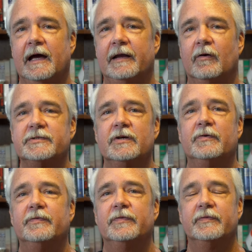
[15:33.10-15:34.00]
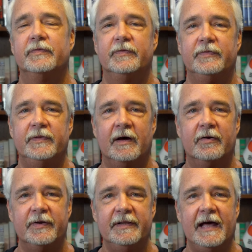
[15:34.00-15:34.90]
And also, not
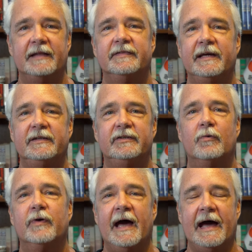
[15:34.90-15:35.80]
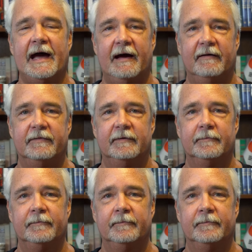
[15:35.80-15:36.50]
only that, they don't have